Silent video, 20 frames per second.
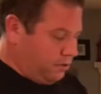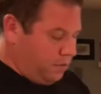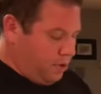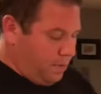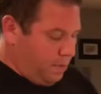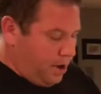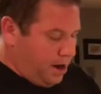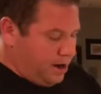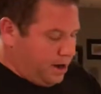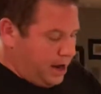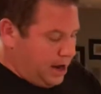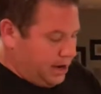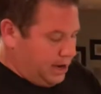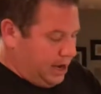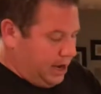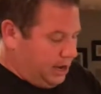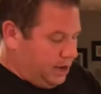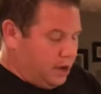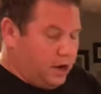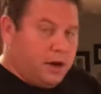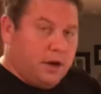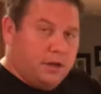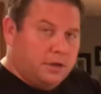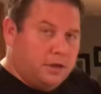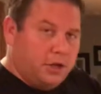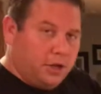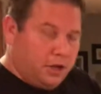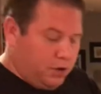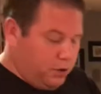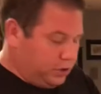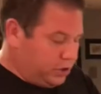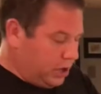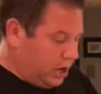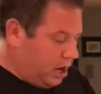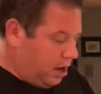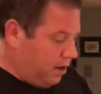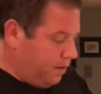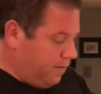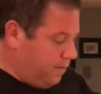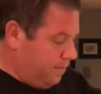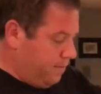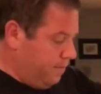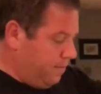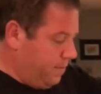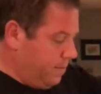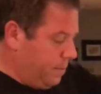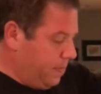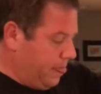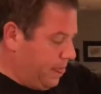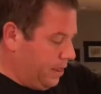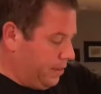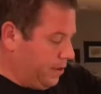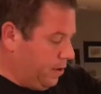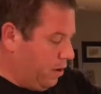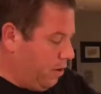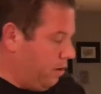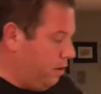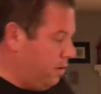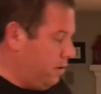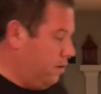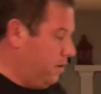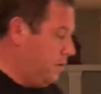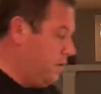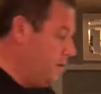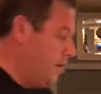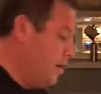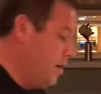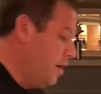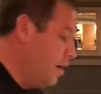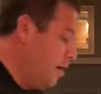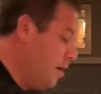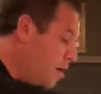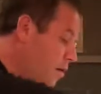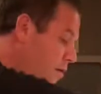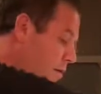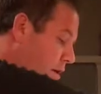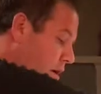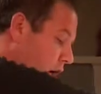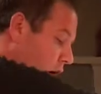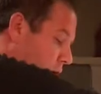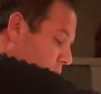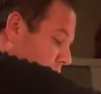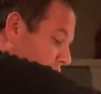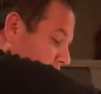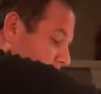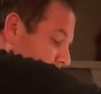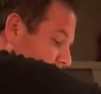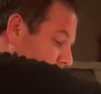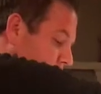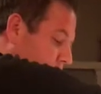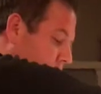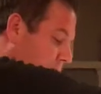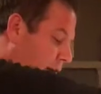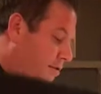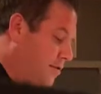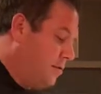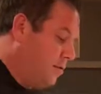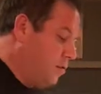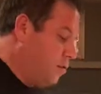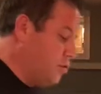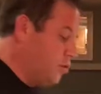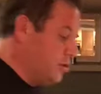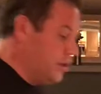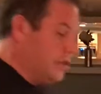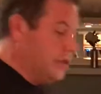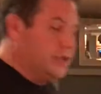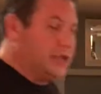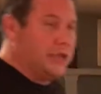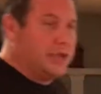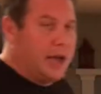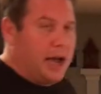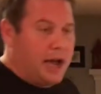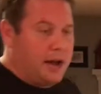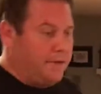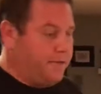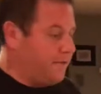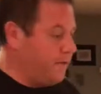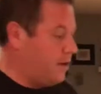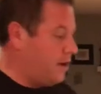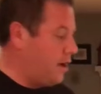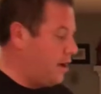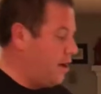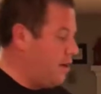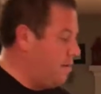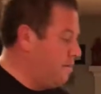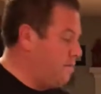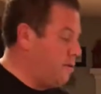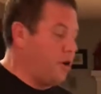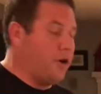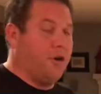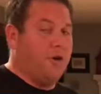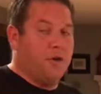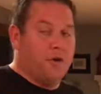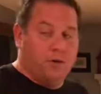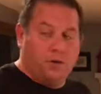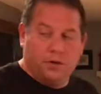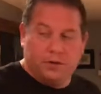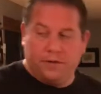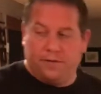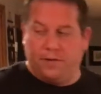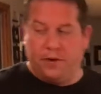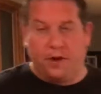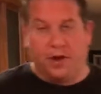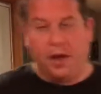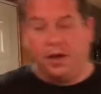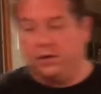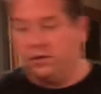We might not need to use all of them, the whole. We can always save some noodles on the side for butter noodles if your kids